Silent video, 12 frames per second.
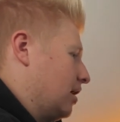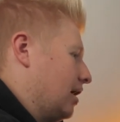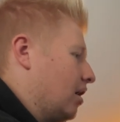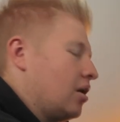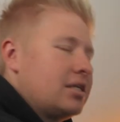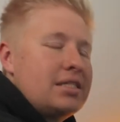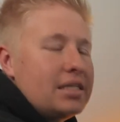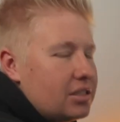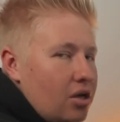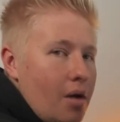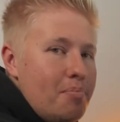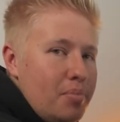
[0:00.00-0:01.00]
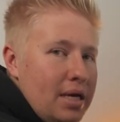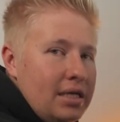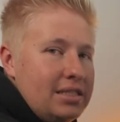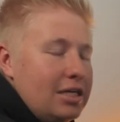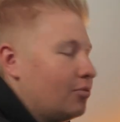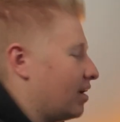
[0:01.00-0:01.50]
honestly, it's not a big
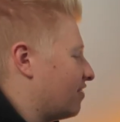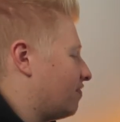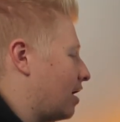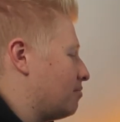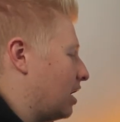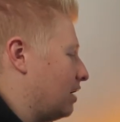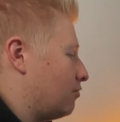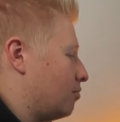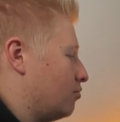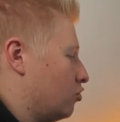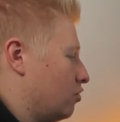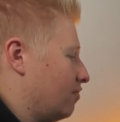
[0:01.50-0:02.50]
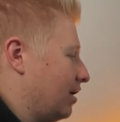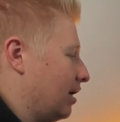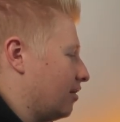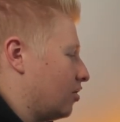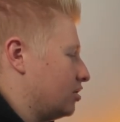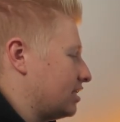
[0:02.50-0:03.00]
deal, but I find by removing
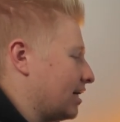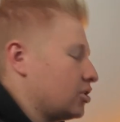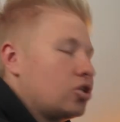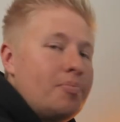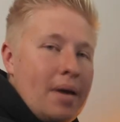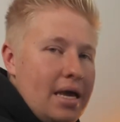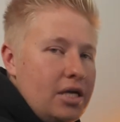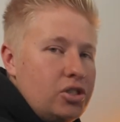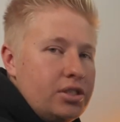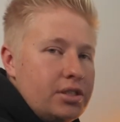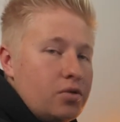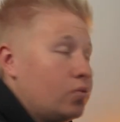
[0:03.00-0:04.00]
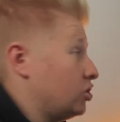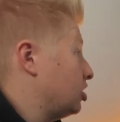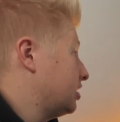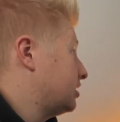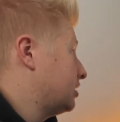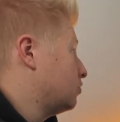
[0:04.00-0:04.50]
those extra pages, which you can still